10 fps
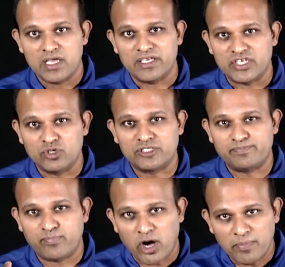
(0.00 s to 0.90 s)
use
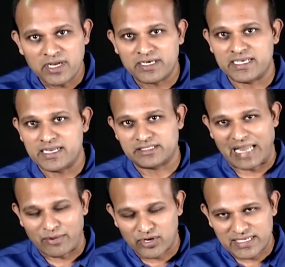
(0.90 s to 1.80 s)
popular TLS
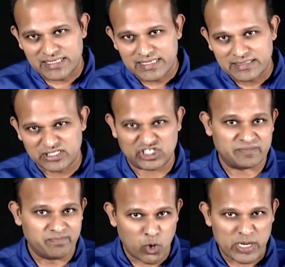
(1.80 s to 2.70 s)
libraries such as
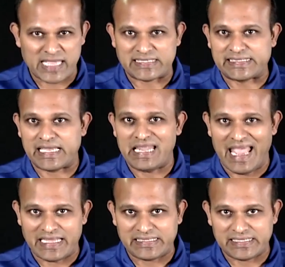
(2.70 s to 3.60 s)
Boarding SSL,
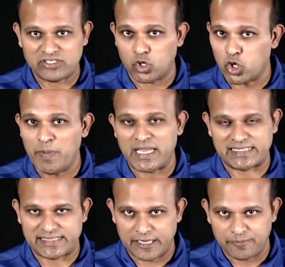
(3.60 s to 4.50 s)
NSS, or
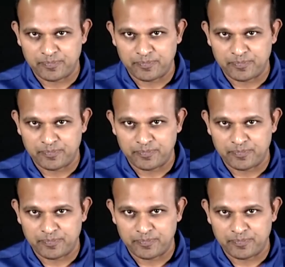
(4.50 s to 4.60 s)
OpenSSL.